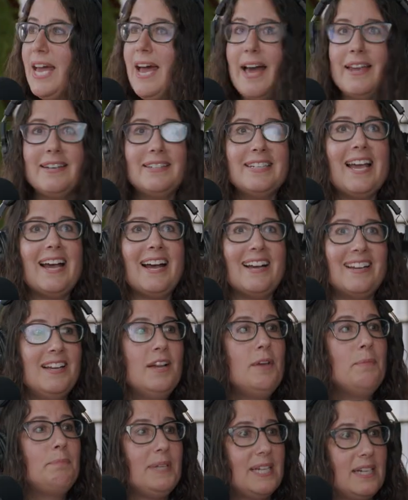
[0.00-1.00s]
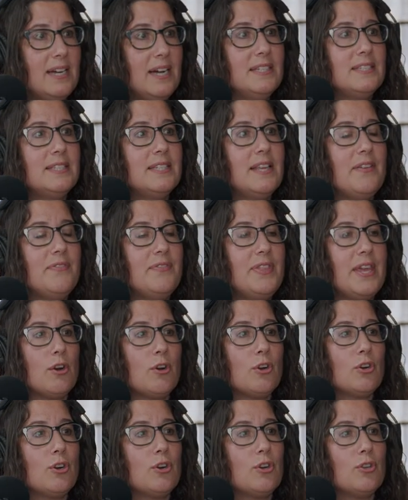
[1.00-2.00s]
that? Yeah, because
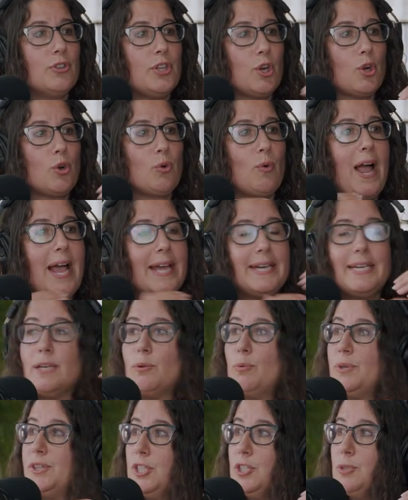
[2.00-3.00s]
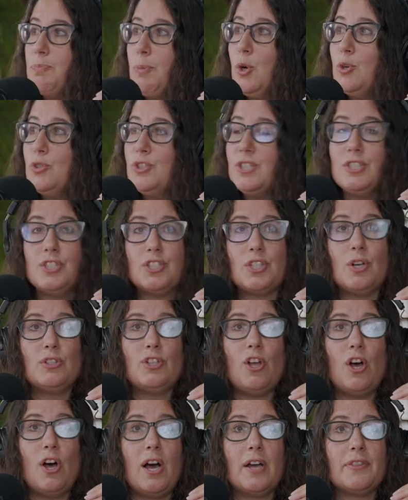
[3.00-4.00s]
they're they're grinding with this person so
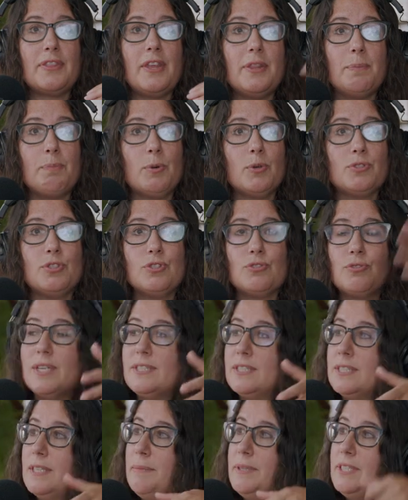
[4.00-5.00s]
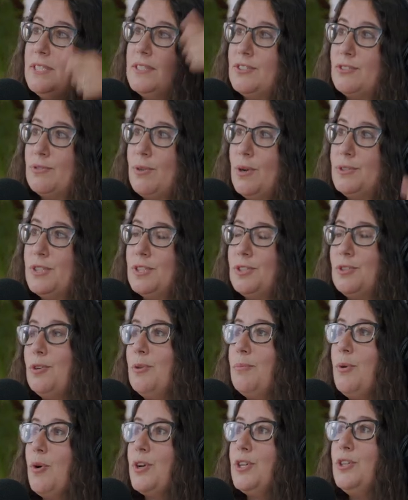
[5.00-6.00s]
long, then the person trusts them and just throws it to
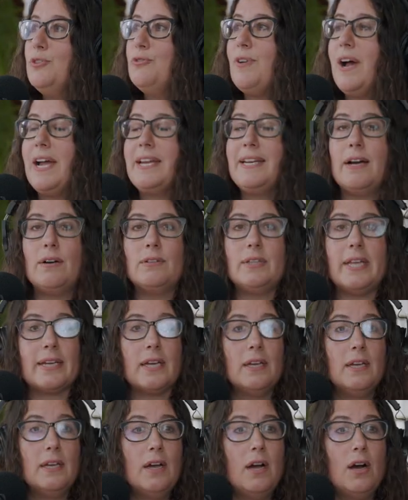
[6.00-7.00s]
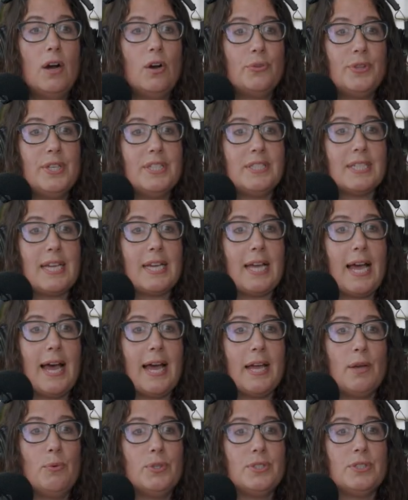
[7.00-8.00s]
them. Or you find out like, oh, this
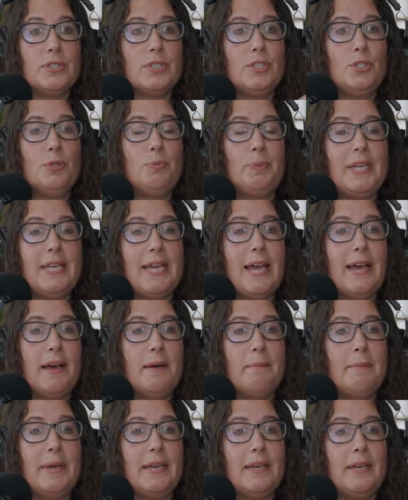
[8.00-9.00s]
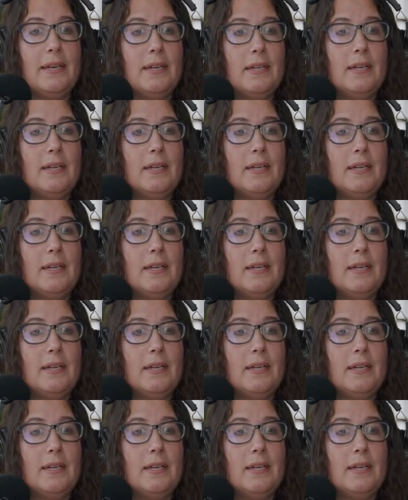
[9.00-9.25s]
guy was a UPM and